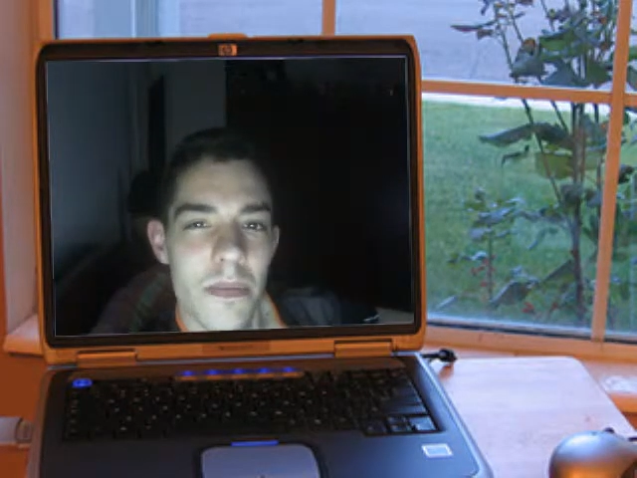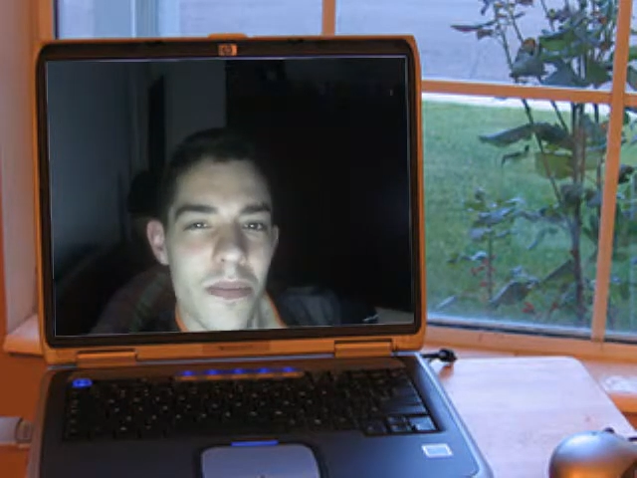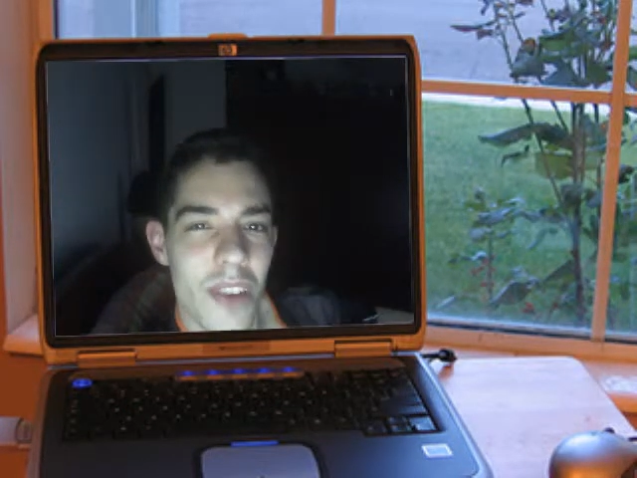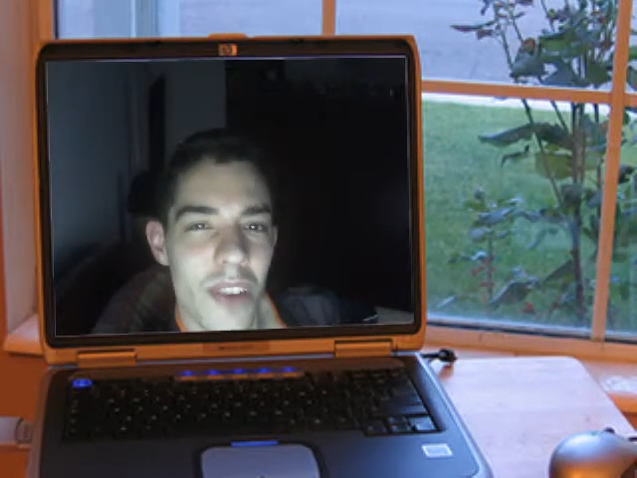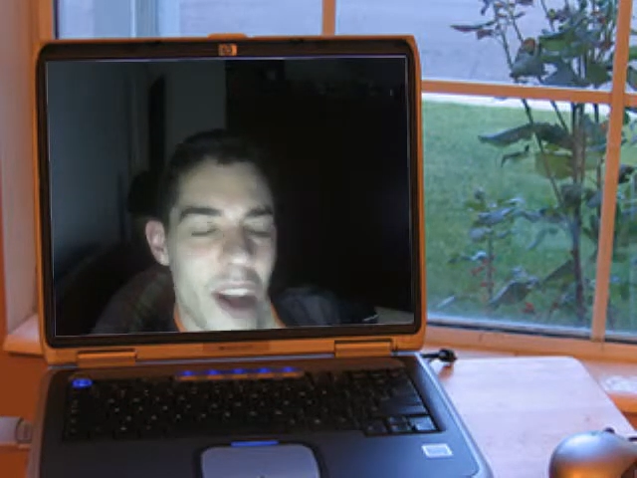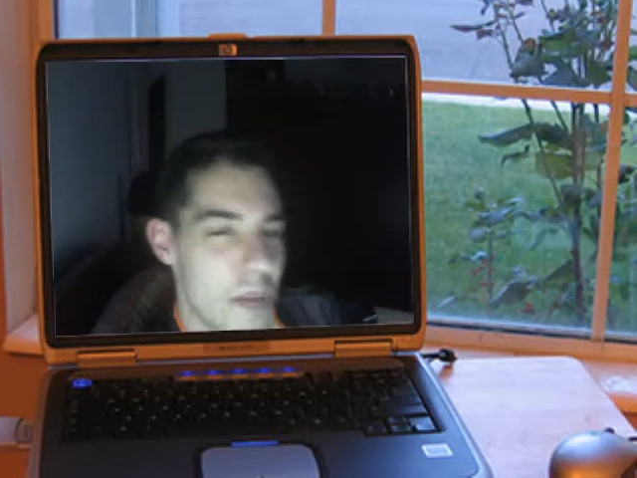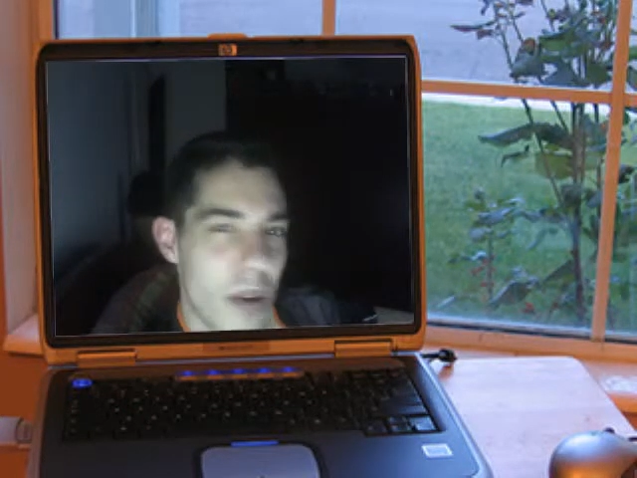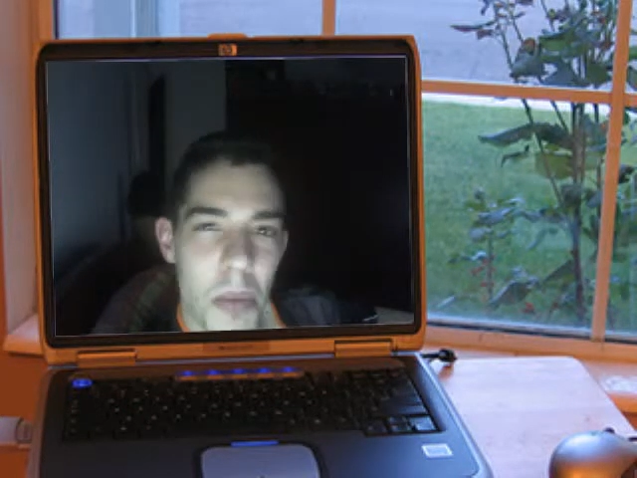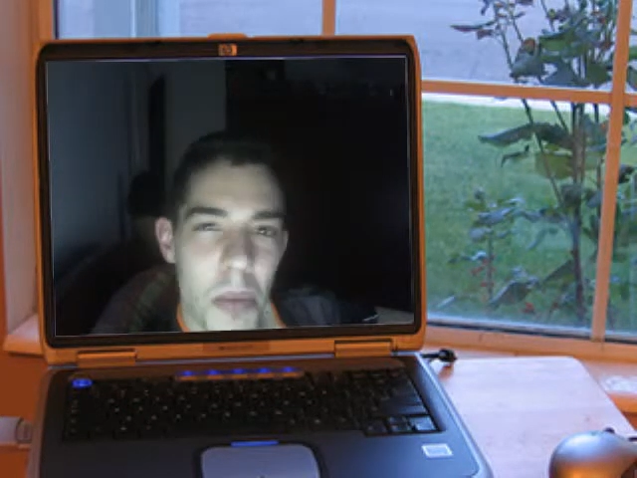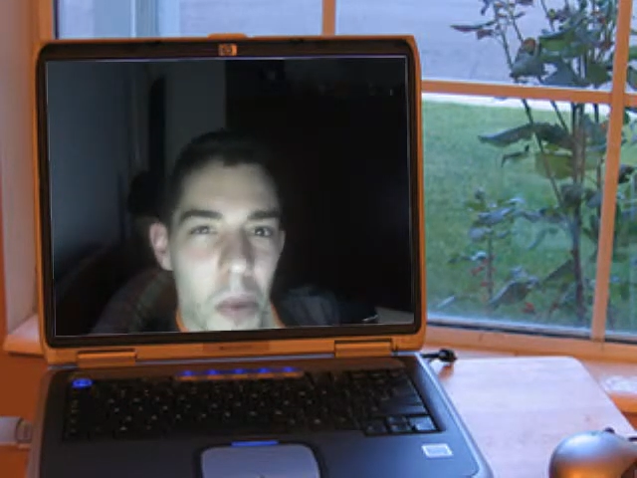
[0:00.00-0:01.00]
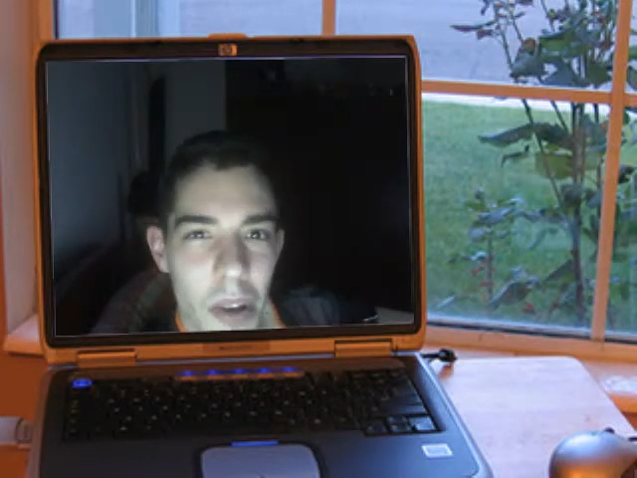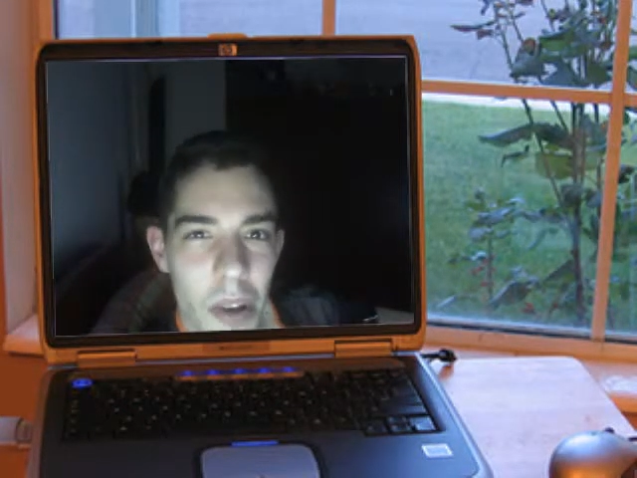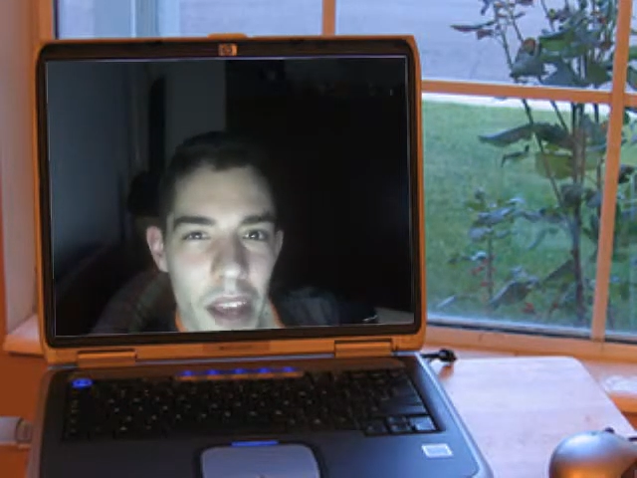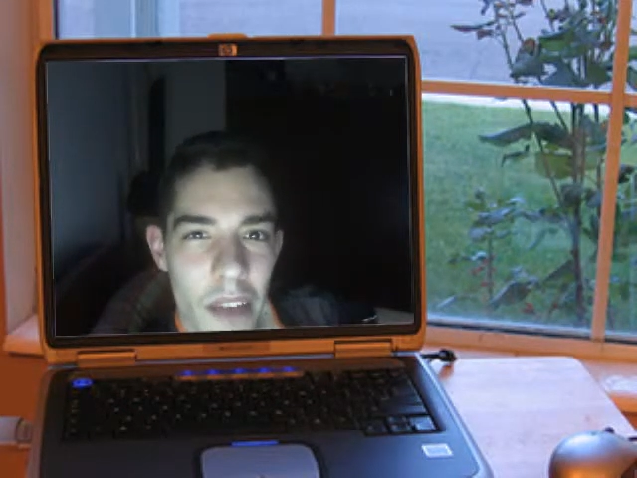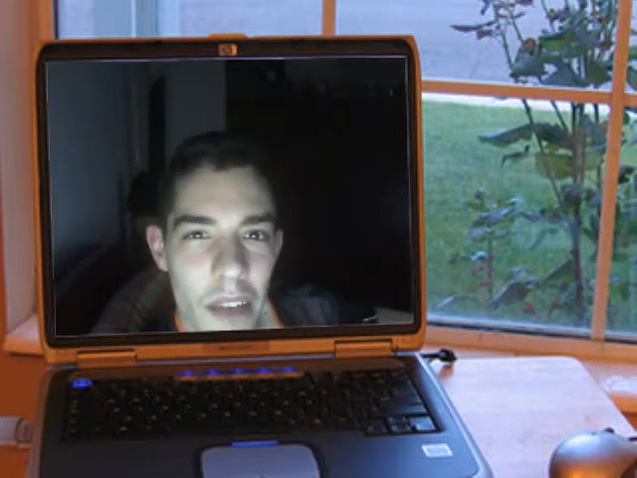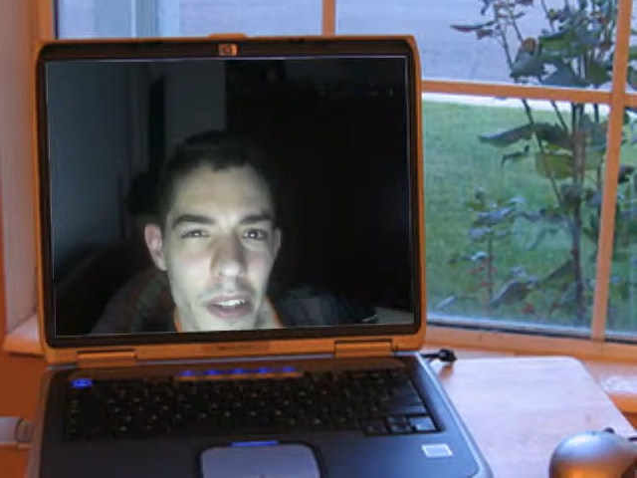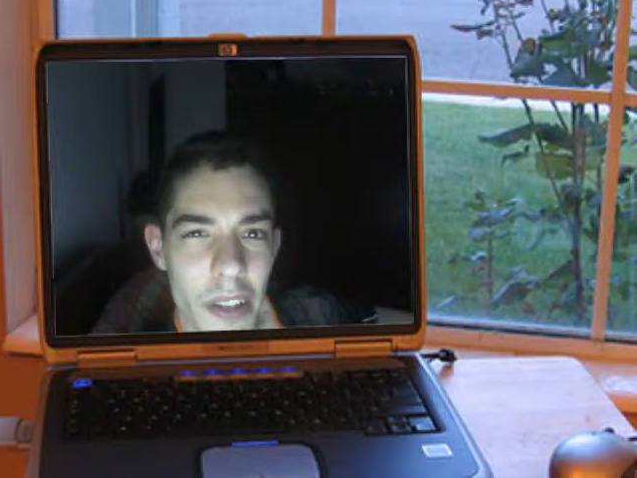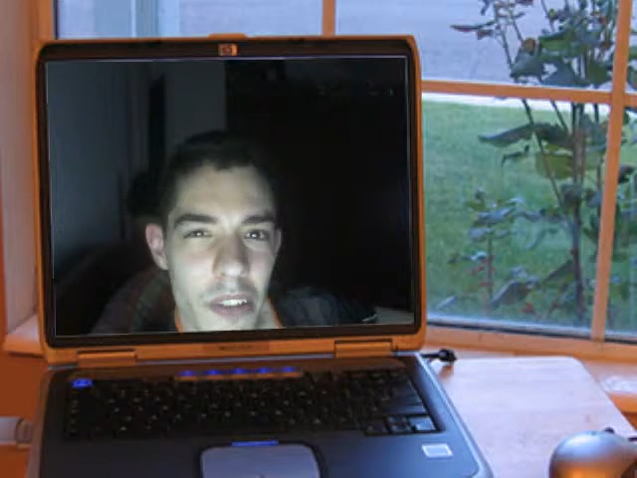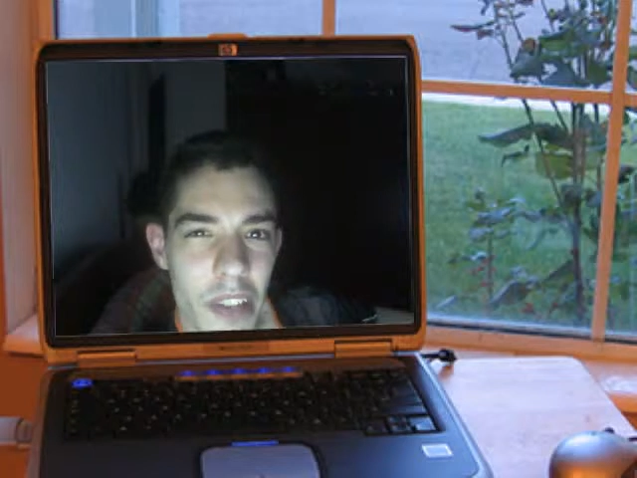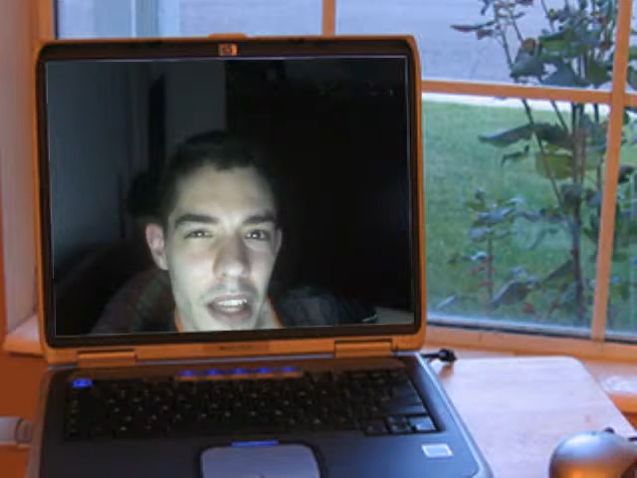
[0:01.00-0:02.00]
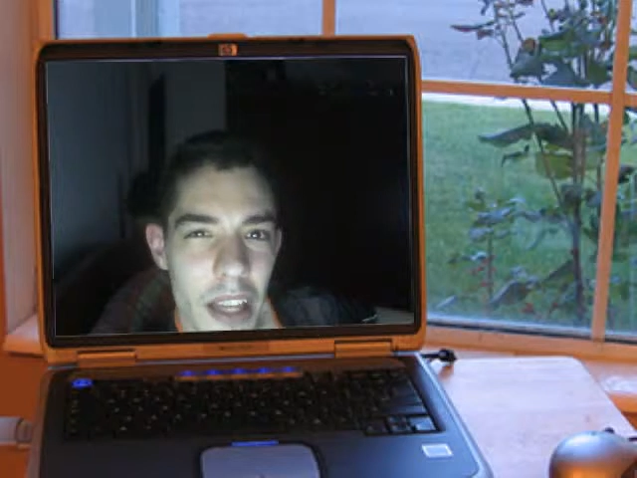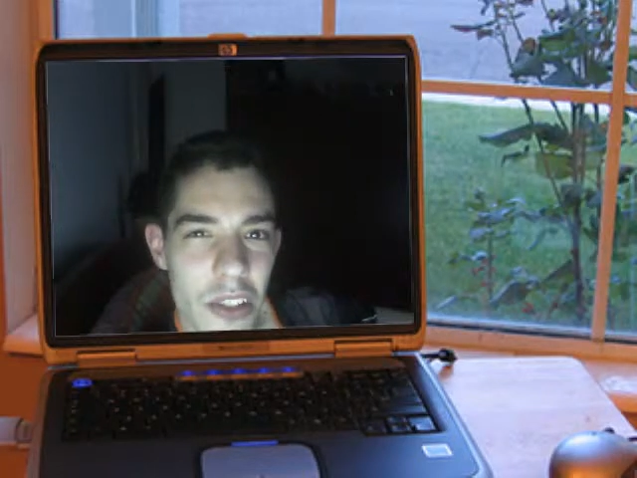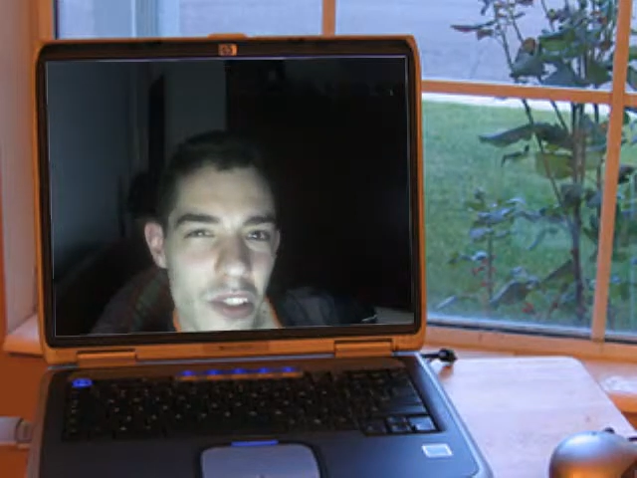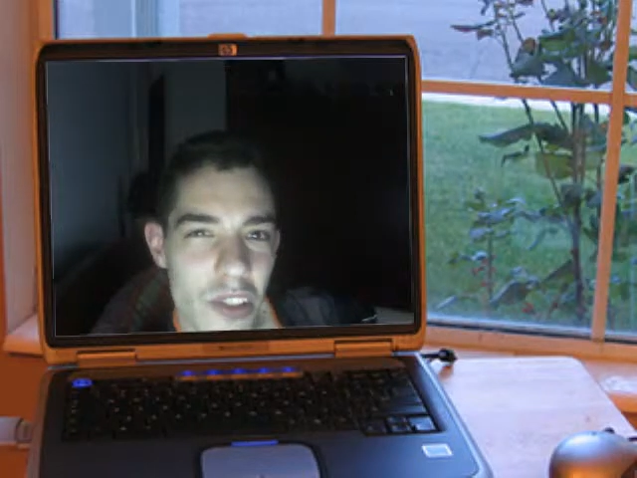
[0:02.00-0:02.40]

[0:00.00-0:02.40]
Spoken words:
I probably won't have another relationship.